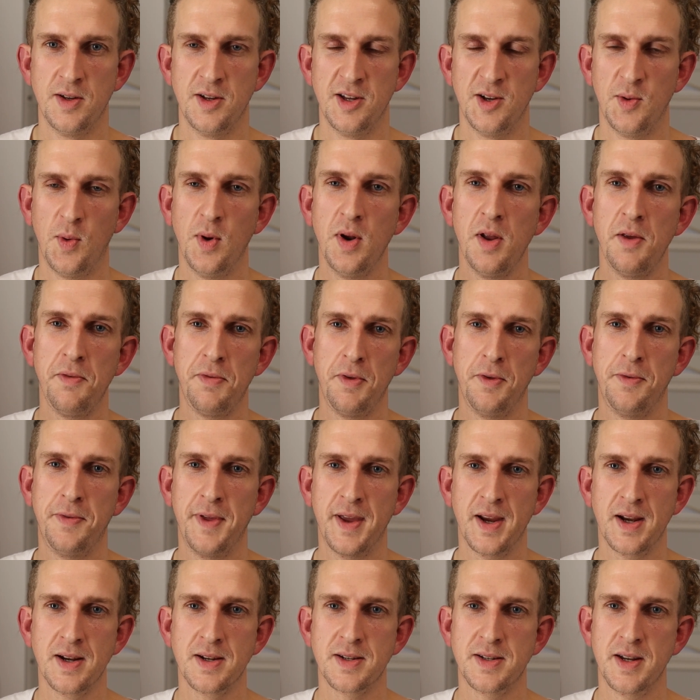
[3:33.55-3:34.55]
One of the
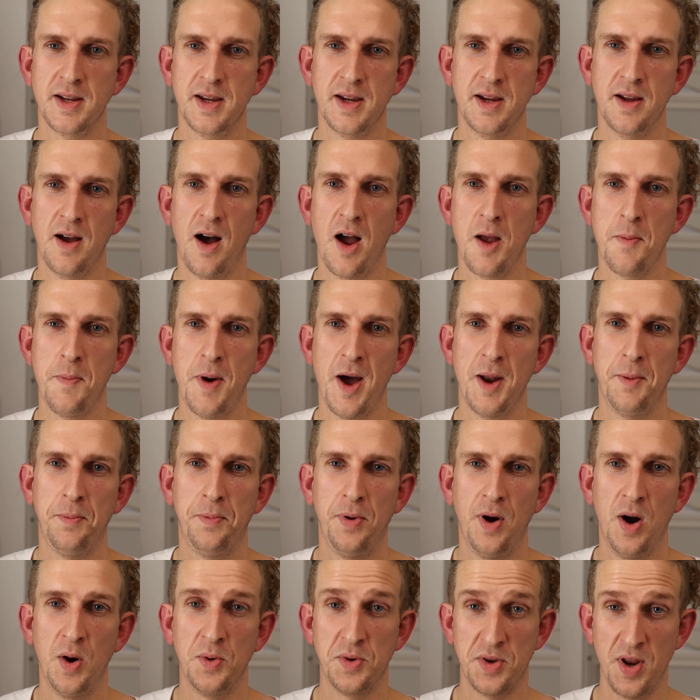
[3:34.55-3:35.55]
things the iPad
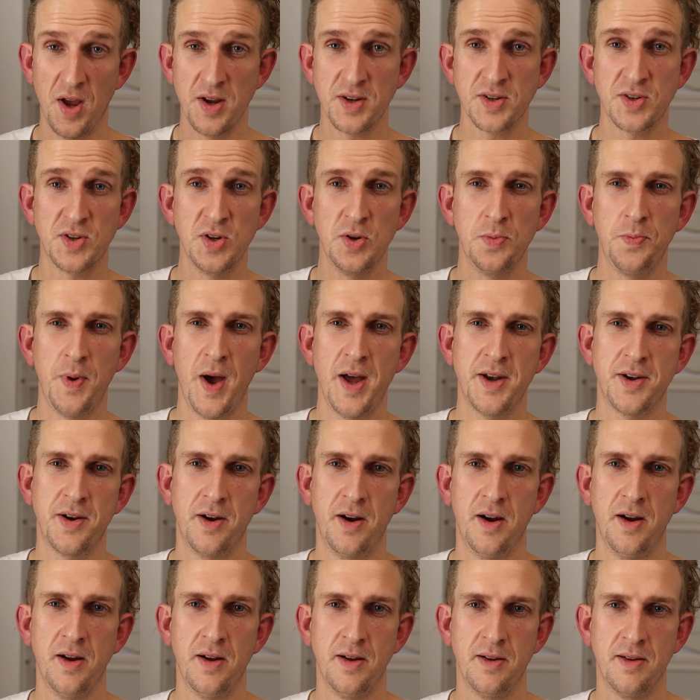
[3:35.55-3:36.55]
Pro does do
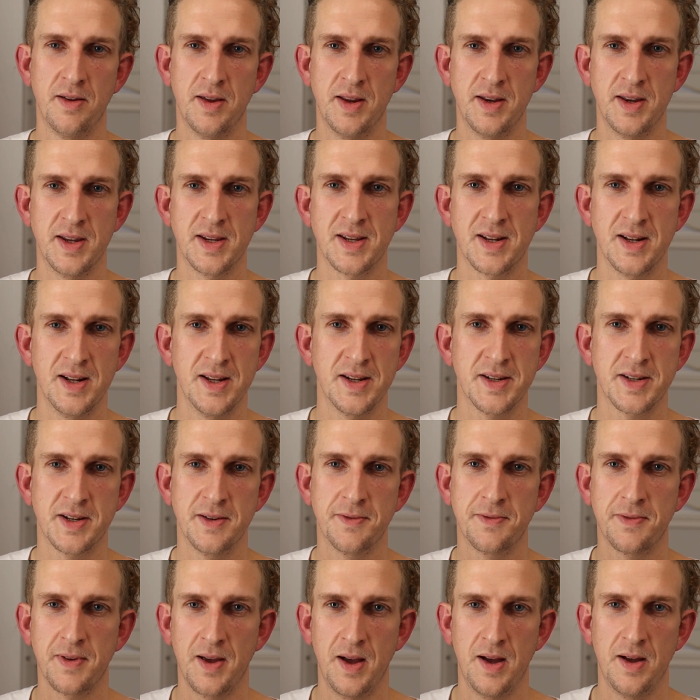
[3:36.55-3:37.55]
better in this list
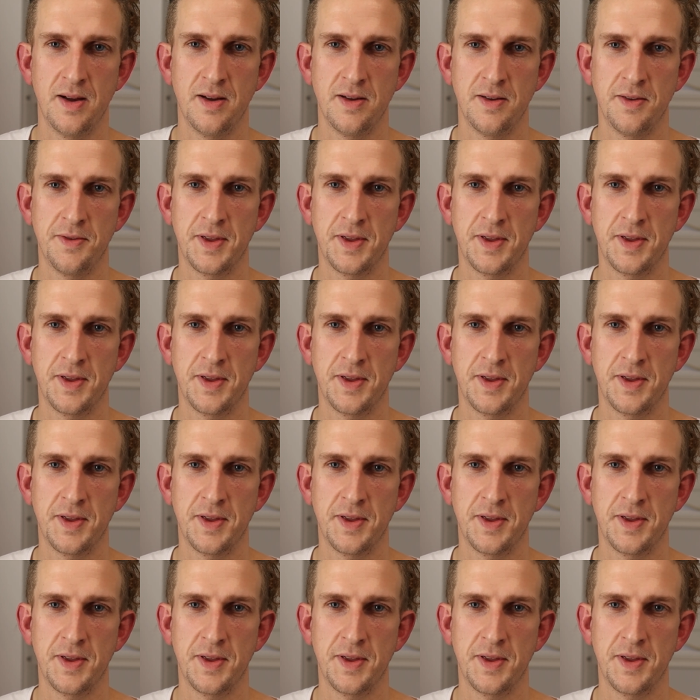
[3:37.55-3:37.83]
of